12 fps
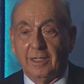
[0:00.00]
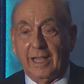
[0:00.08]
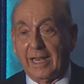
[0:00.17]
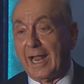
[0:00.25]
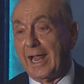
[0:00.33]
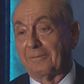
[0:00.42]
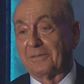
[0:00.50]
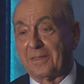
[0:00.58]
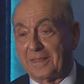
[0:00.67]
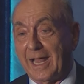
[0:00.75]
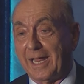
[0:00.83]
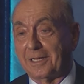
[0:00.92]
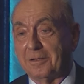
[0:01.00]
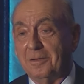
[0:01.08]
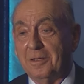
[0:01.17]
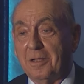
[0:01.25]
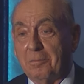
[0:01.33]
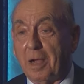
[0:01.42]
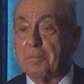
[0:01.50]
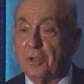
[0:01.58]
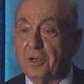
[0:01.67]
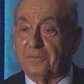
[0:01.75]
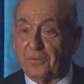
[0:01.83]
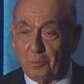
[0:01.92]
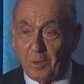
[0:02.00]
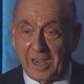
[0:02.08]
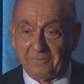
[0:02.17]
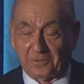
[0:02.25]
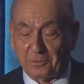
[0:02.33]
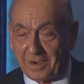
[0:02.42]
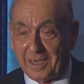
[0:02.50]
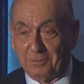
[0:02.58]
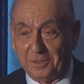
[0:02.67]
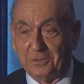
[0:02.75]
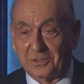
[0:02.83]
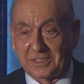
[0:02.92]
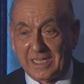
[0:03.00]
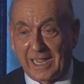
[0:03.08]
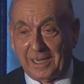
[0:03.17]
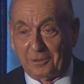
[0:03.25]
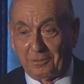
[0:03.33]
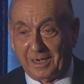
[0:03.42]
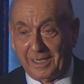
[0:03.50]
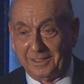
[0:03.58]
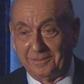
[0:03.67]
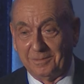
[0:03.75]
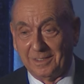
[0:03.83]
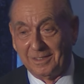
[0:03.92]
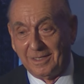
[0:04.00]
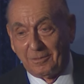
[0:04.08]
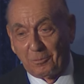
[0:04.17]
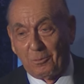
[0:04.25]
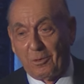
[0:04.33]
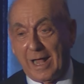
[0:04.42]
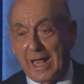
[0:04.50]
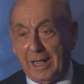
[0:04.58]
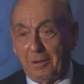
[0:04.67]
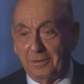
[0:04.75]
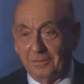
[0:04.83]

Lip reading: And I have to thank my beautiful wife. Lorraine, will you stand, Lorraine? Wow.